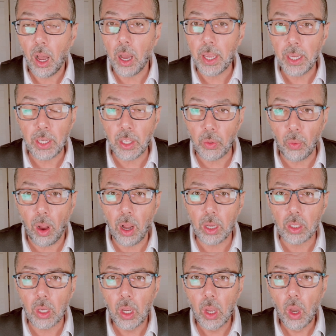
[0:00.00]
in
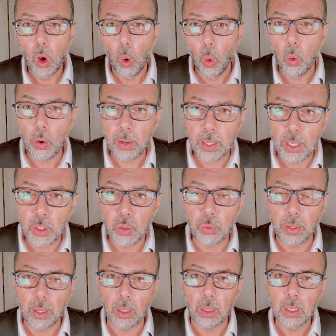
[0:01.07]
Iraq, or in
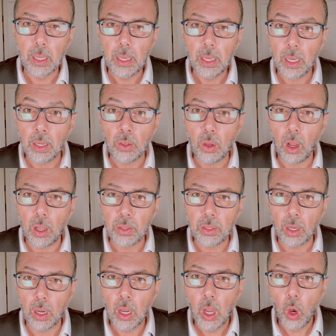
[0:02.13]
Israel, in
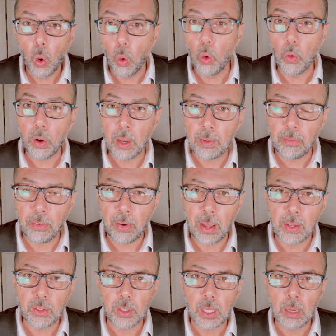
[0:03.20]
Gaza, or in
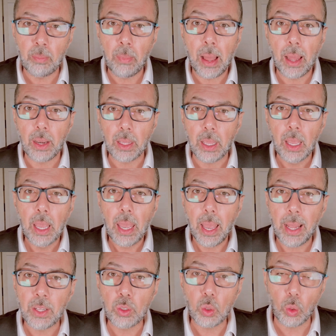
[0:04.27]
France, in Mali,
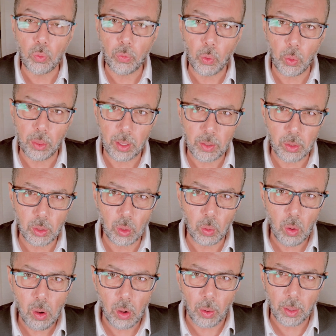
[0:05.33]
and so forth and so
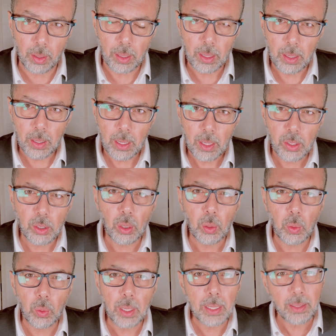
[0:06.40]
on?
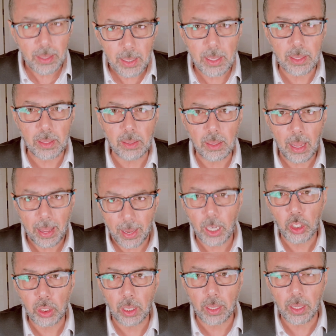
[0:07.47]
So it is
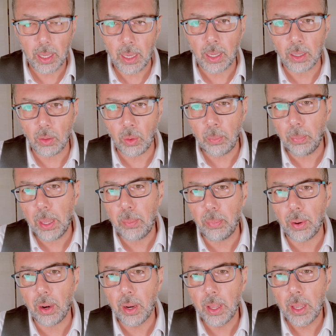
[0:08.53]
actually ink on
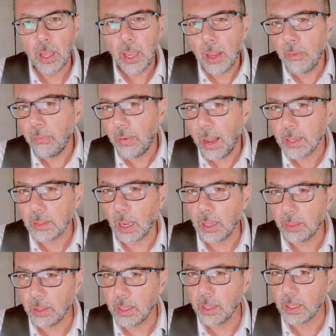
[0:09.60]
paper. In fact, I
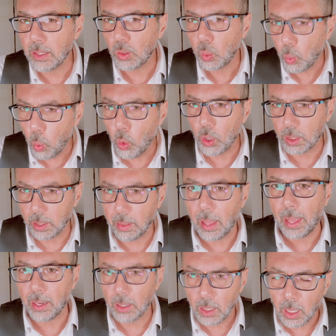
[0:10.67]
think it's worse
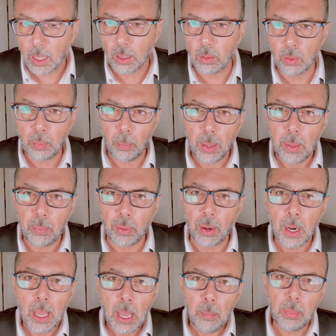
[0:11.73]
than ink on paper,
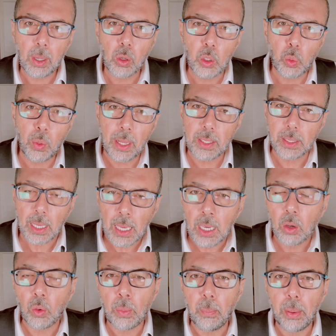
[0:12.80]
because when it's
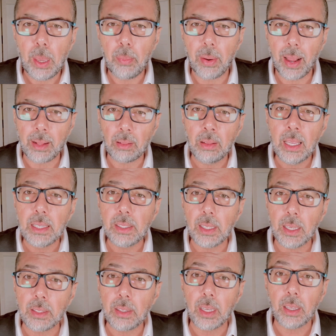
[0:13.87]
ink on paper, at least
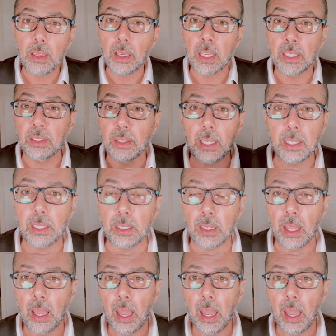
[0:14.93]
it exists